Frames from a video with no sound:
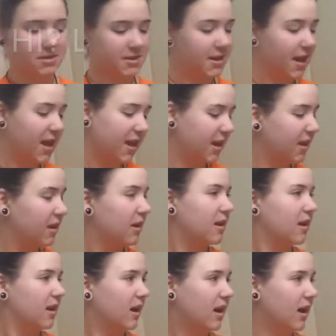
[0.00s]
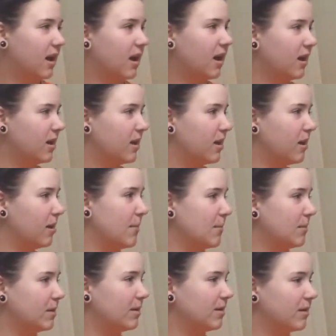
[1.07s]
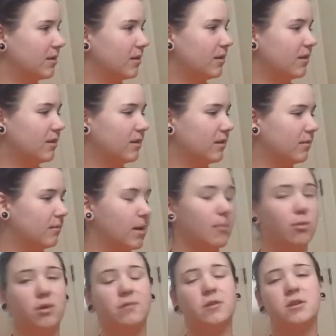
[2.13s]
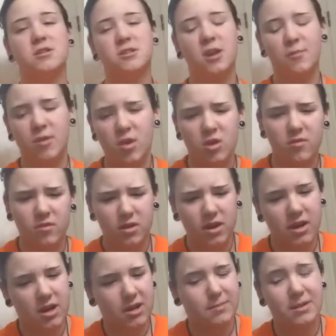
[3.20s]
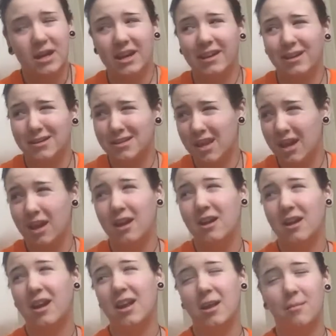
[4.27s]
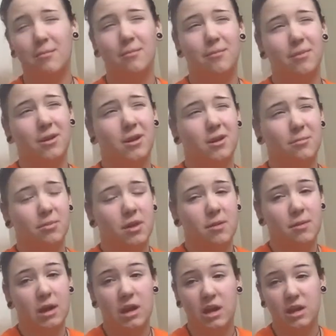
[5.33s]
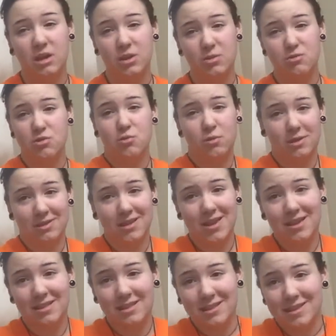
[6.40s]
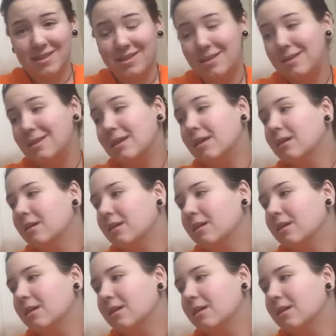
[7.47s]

Today, my boyfriend is coming over and I'm dyeing his hair and I'm gonna play my new ukulele.